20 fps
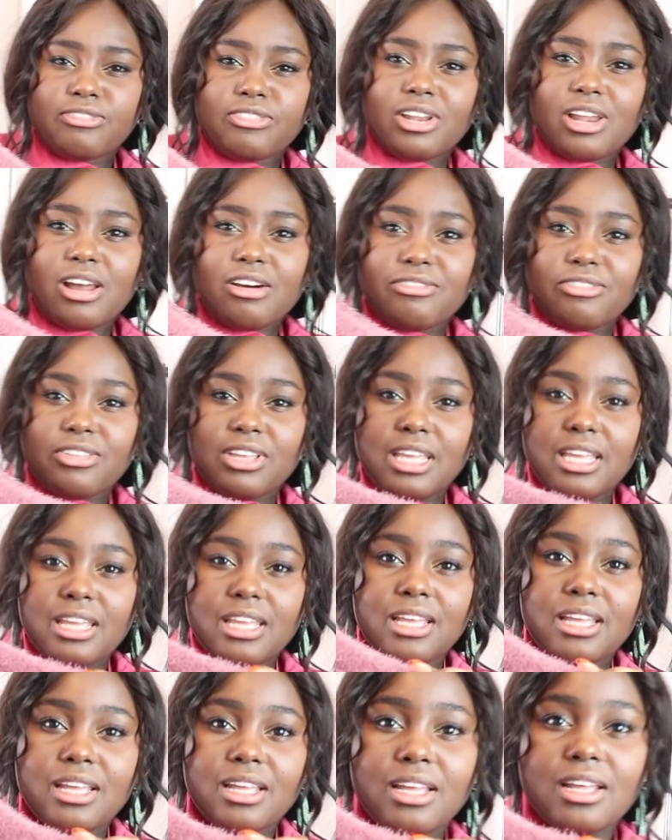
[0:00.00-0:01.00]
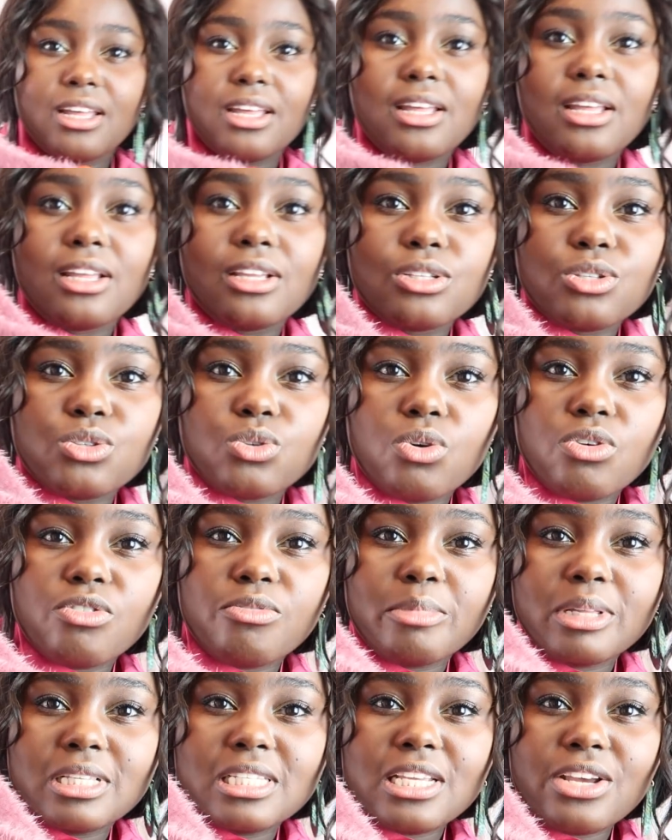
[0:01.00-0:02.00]
fluffy sort
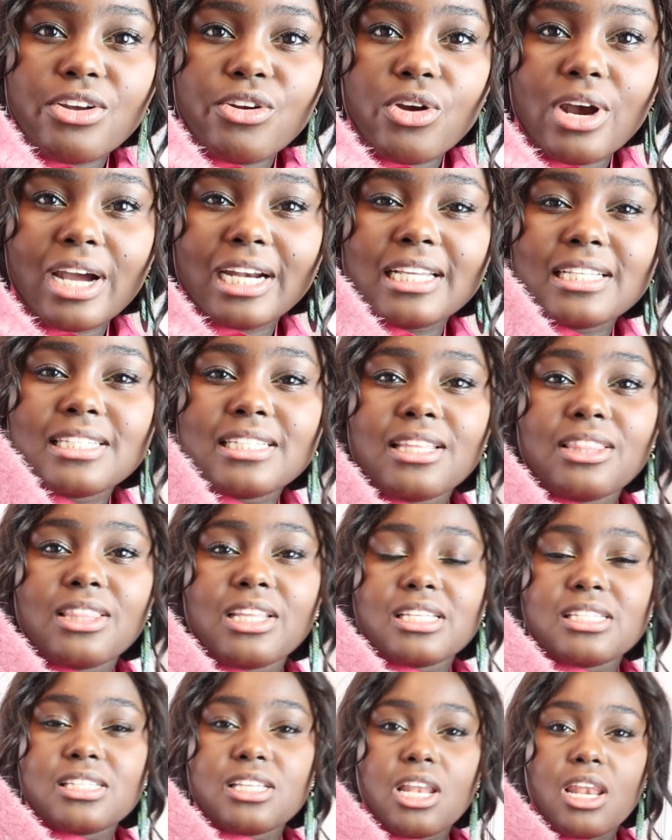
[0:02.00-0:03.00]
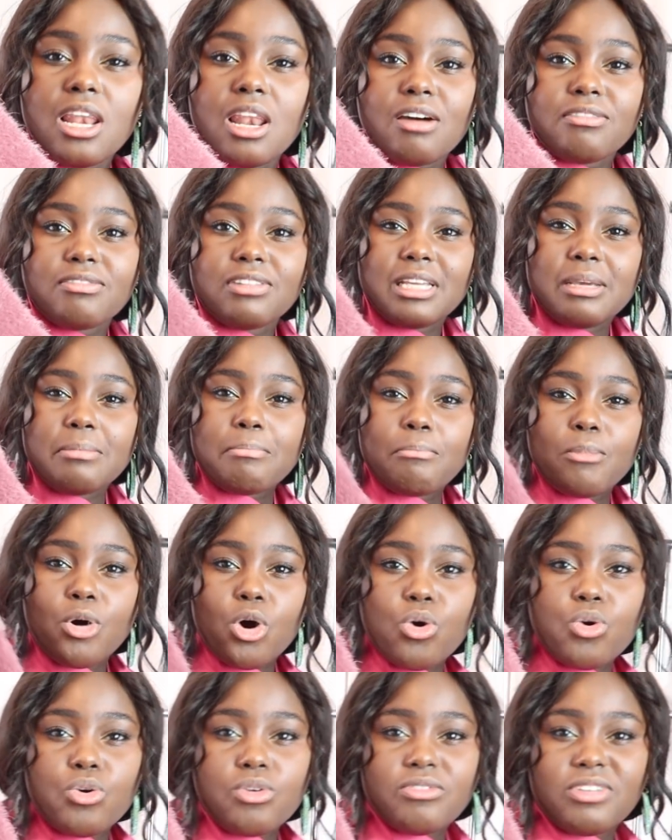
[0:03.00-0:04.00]
of material, and it's in this lovely
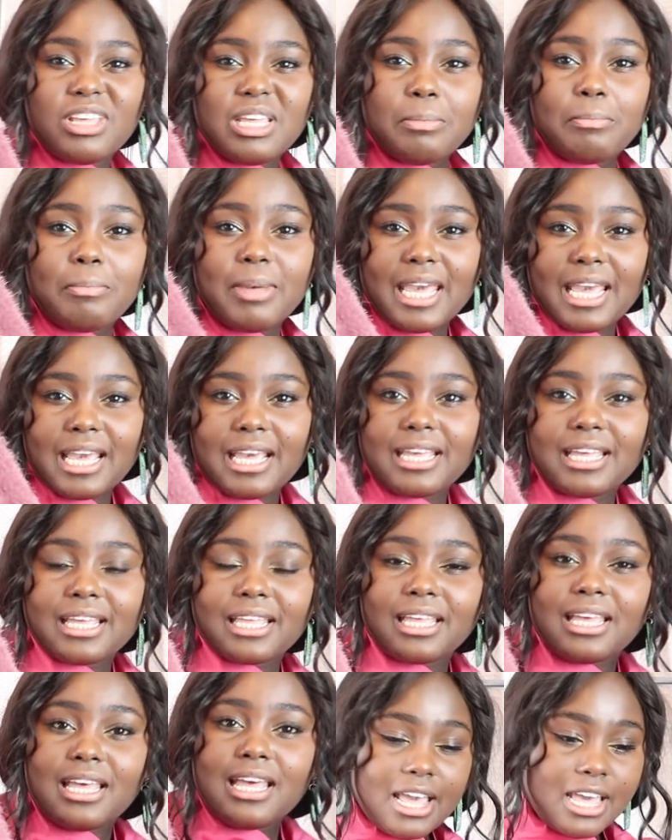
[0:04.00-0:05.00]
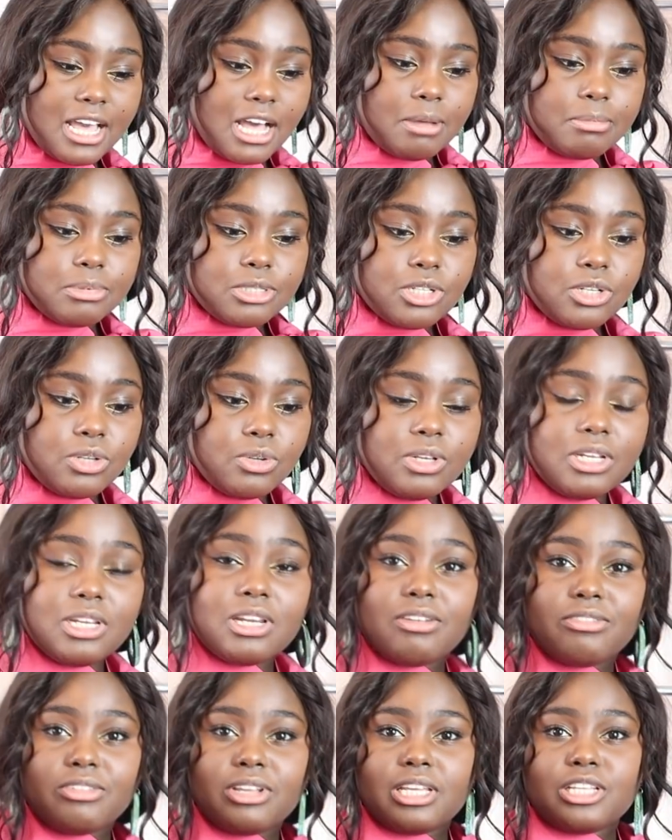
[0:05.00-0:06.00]
mauvey pink. I absolutely
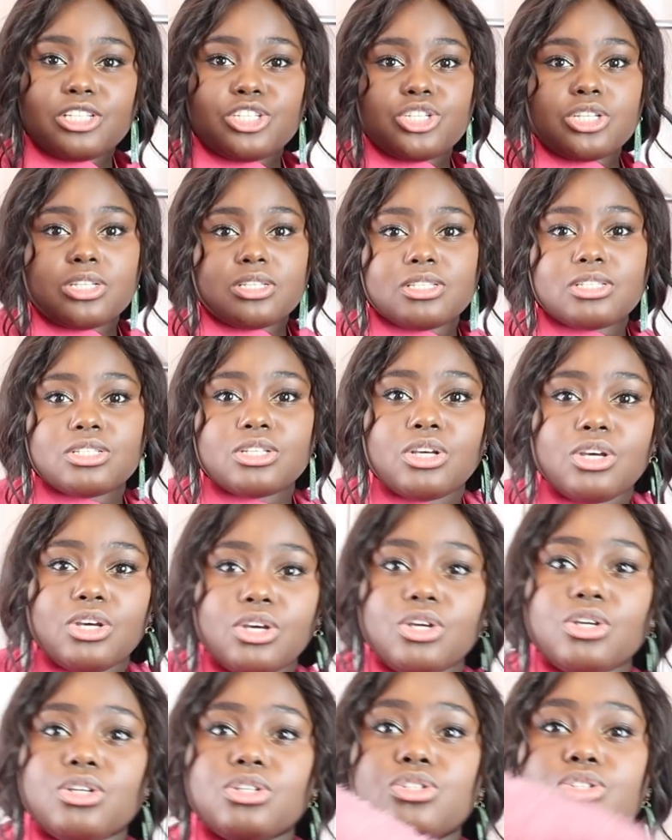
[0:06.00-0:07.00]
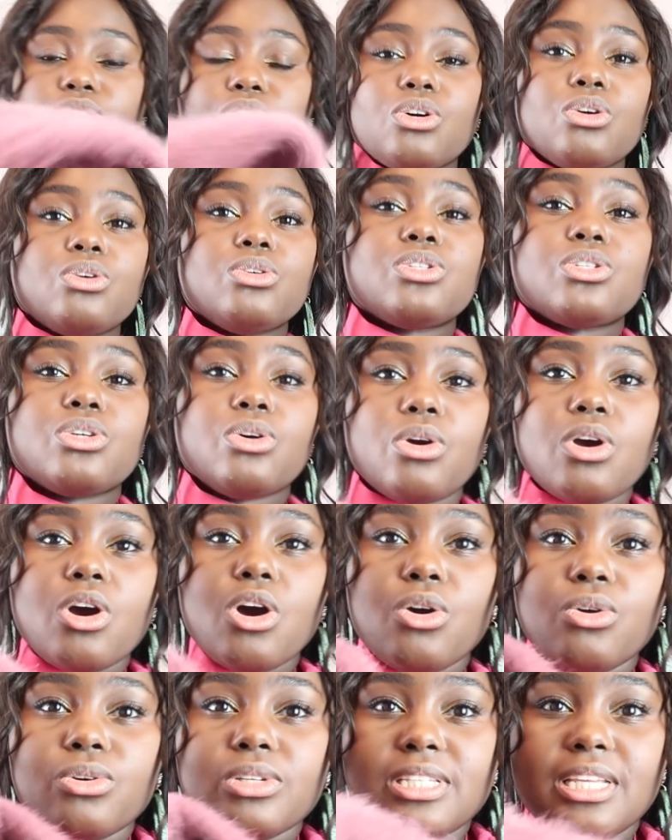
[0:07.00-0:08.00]
love it. It's just so
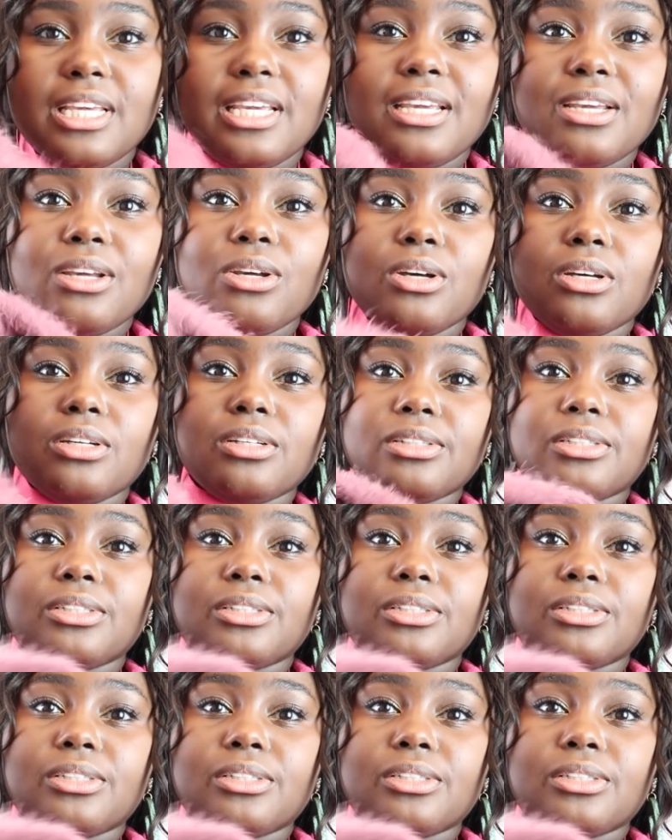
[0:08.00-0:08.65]
cozy.